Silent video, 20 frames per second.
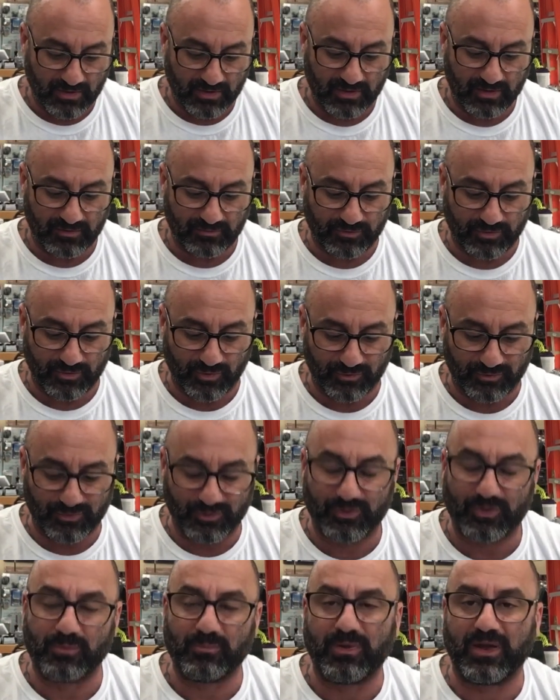And for those of
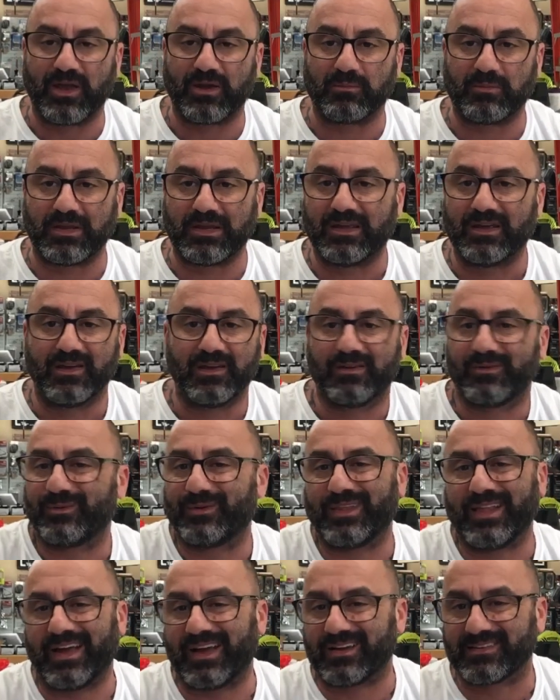you that banned me,
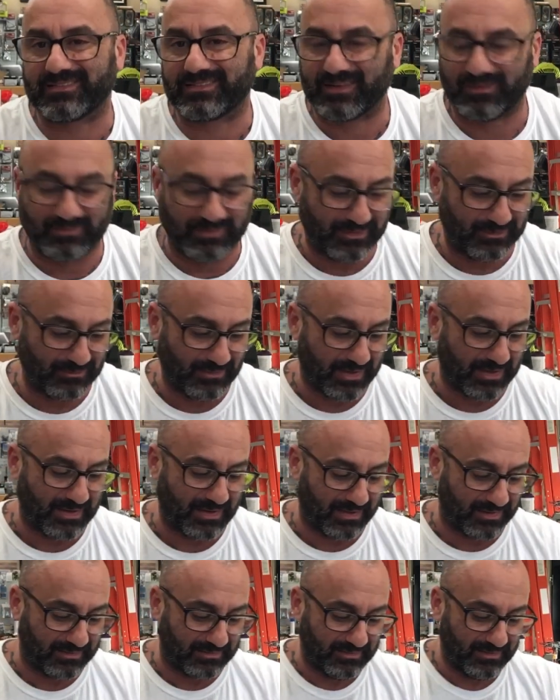relax. I mean, my God,